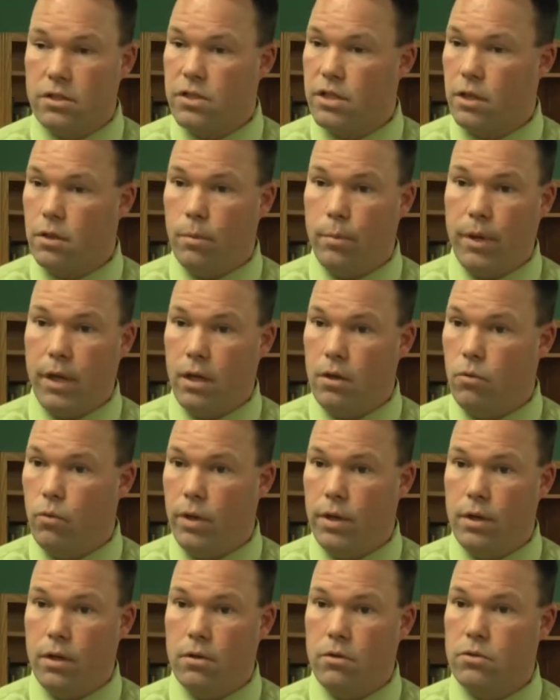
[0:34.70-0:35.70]
single pane
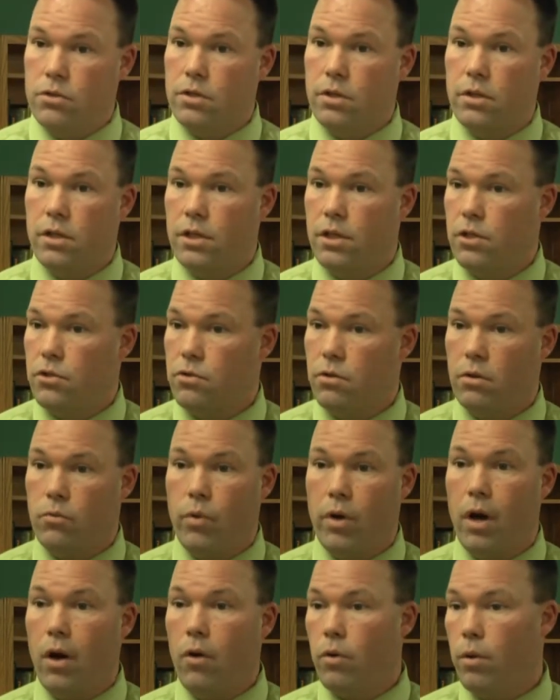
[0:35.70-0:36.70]
windows in the district.
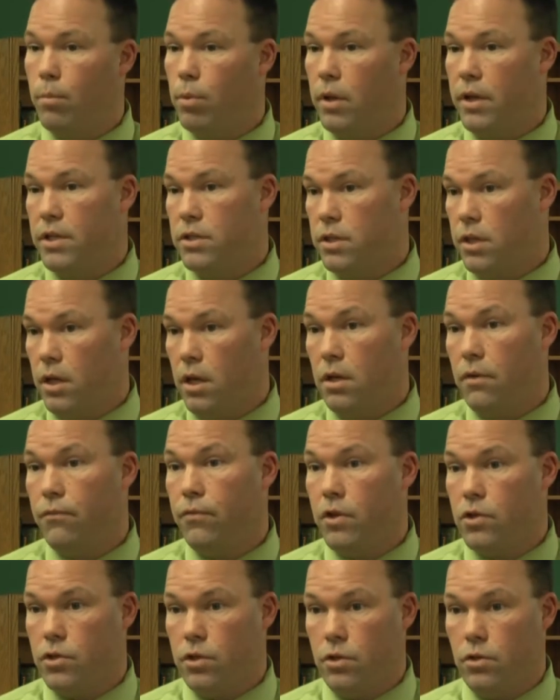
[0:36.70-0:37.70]
We are replacing
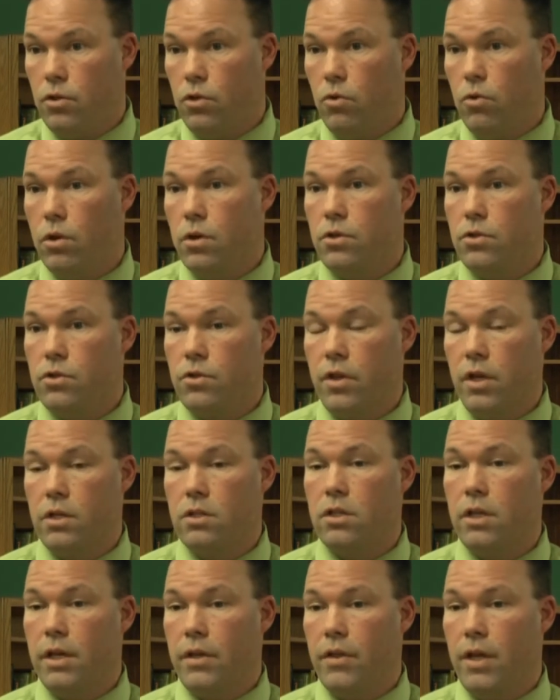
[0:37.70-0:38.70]
inefficient doors,
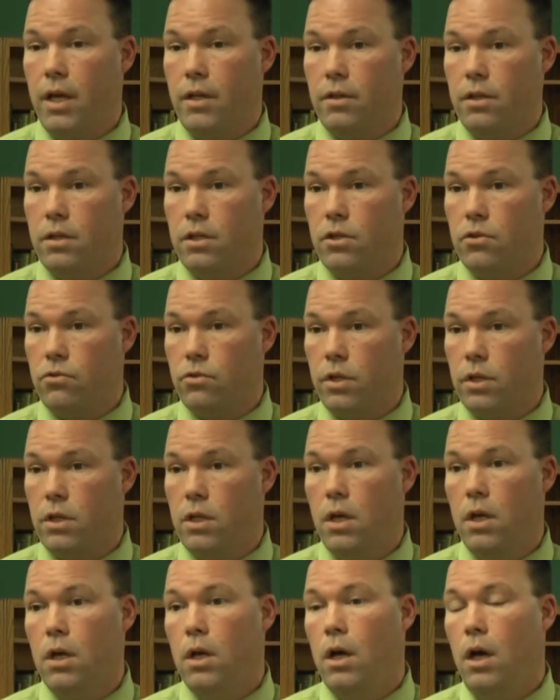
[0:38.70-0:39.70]
things like that in the district.
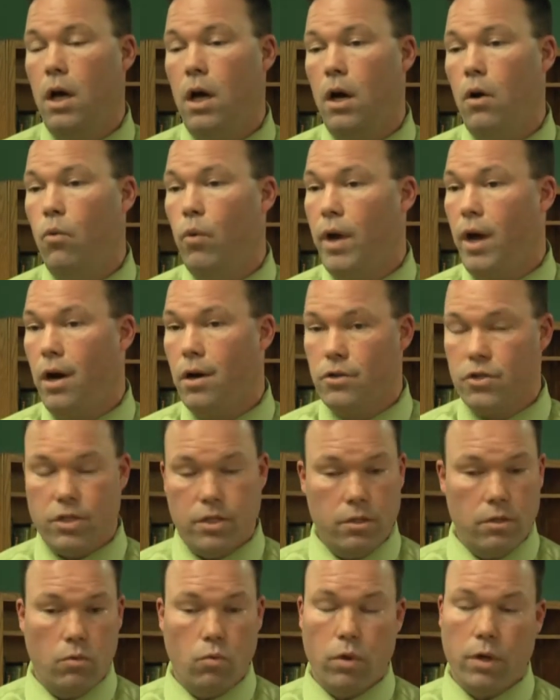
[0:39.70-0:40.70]
Uh, we are
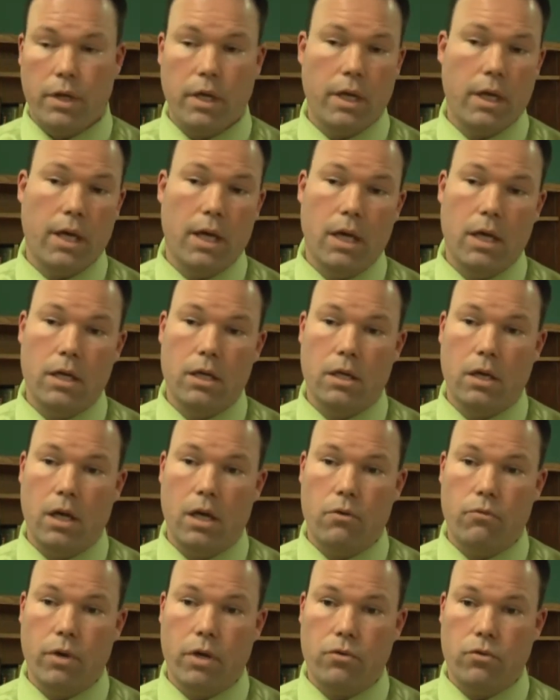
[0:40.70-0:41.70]
still working on,
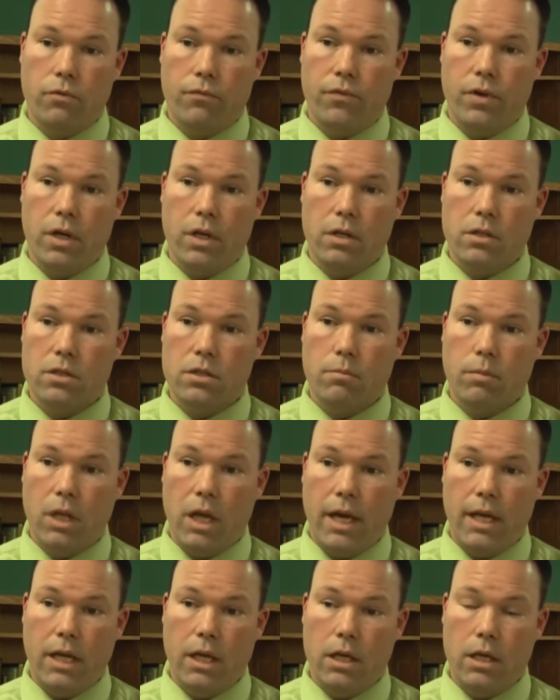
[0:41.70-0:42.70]
on retrofitting some
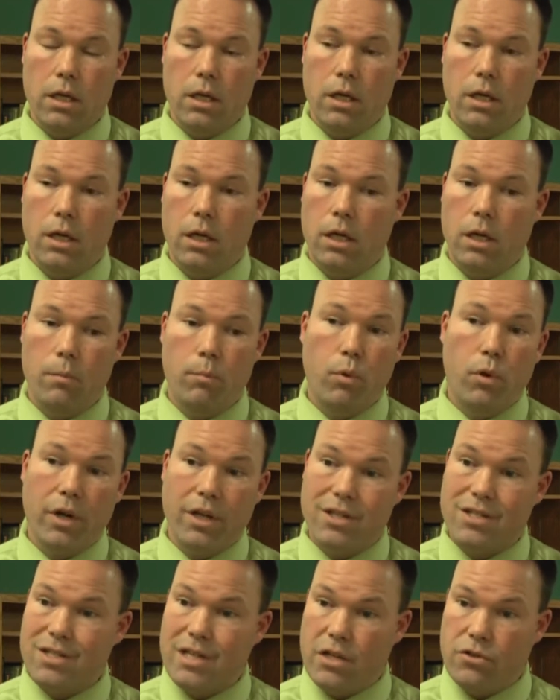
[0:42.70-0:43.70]
lighting, uh,
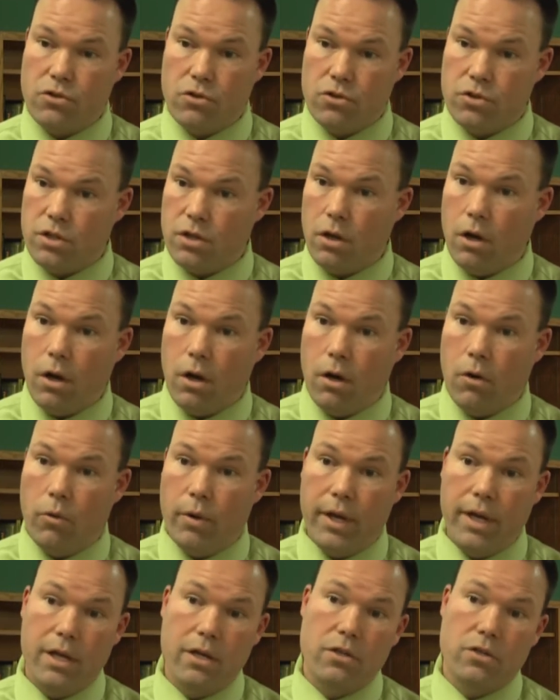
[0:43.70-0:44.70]
putting sensors in
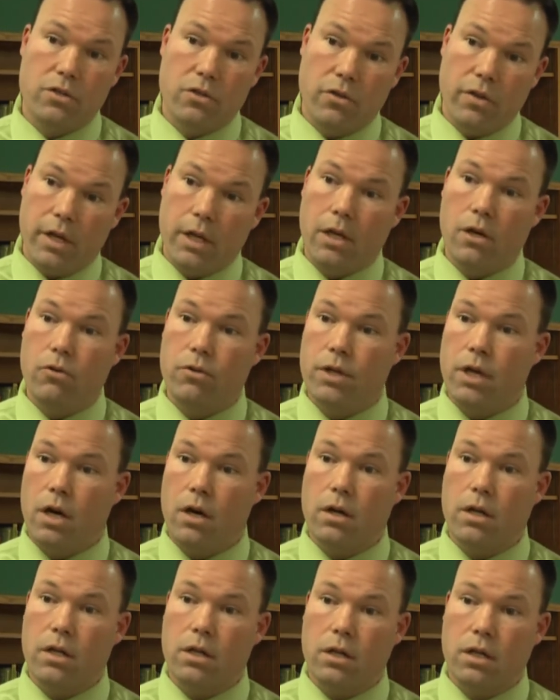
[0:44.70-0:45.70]
hallways so they go
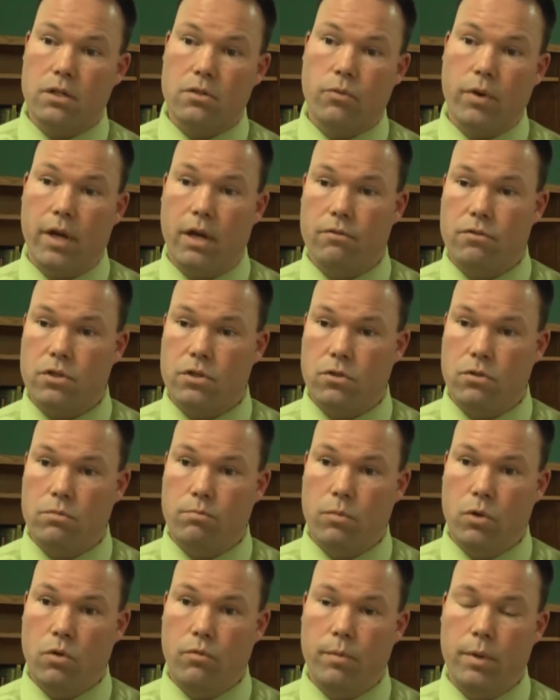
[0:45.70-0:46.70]
dark unless we have
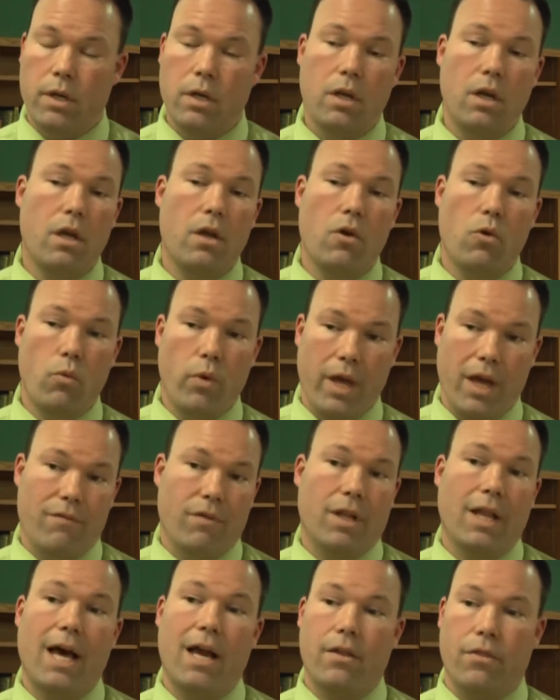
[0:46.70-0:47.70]
student movement. We have
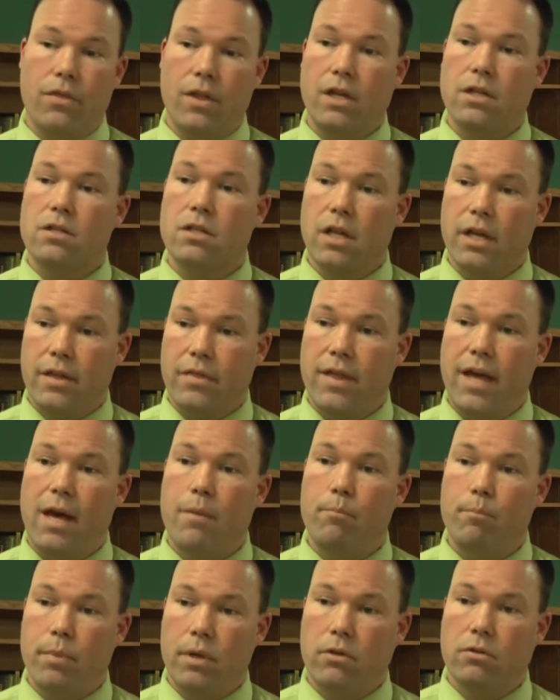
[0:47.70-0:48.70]
a lot of things like
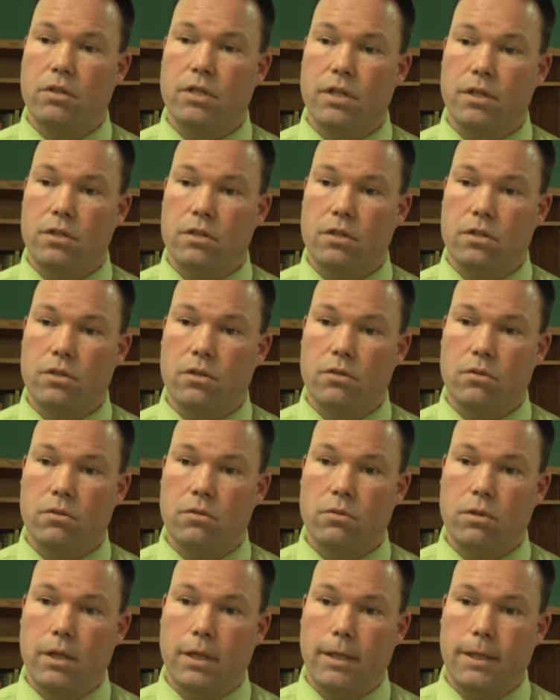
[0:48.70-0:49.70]
that built
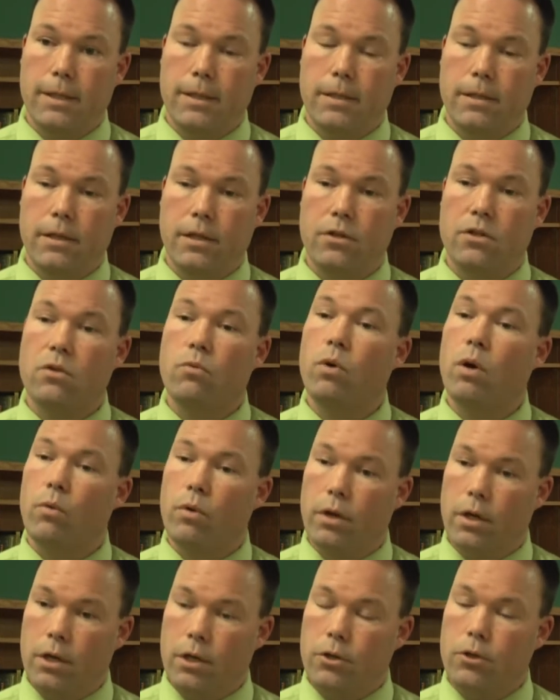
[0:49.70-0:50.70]
into, uh, into what
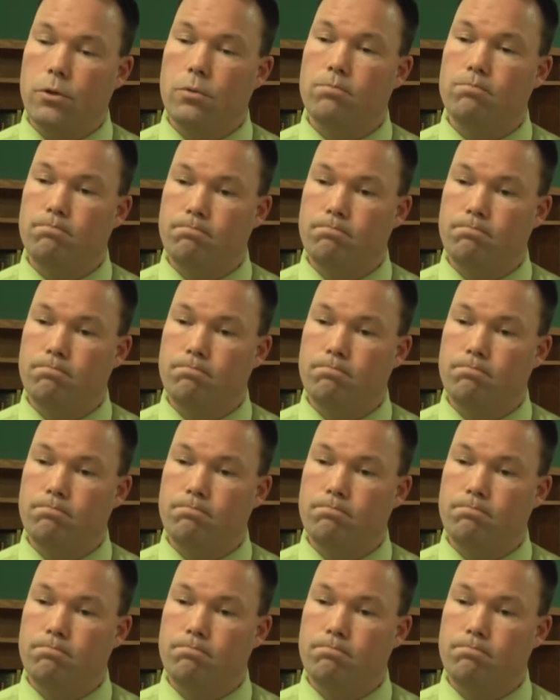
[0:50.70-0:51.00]
we're going to do.